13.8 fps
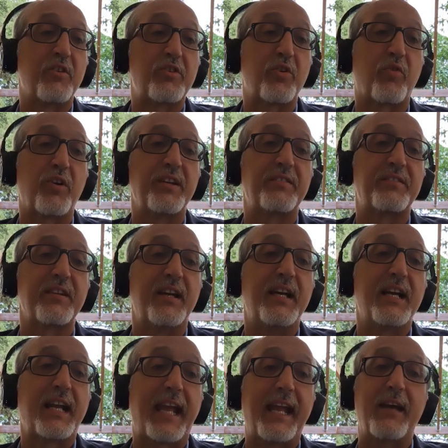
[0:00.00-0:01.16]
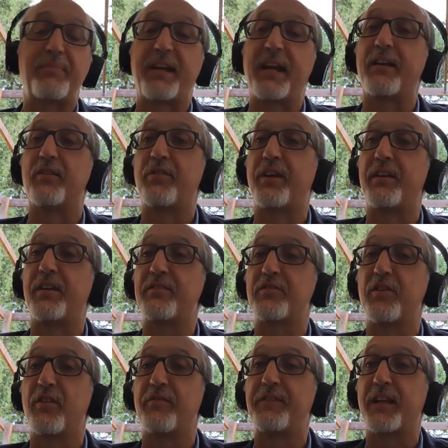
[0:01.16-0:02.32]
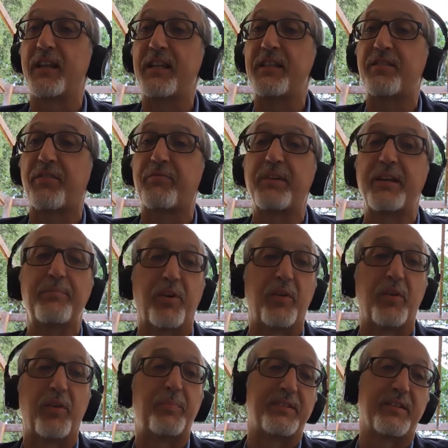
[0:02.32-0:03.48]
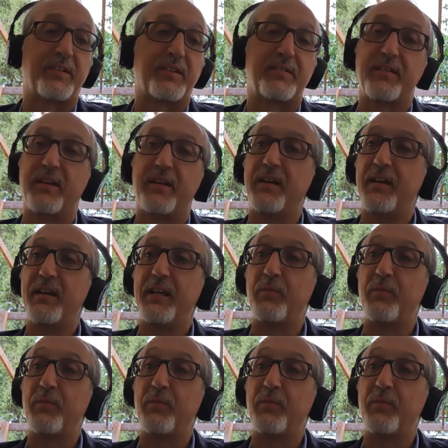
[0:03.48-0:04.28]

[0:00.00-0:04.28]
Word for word: the notorious Camp Ghetto that served at least three purposes.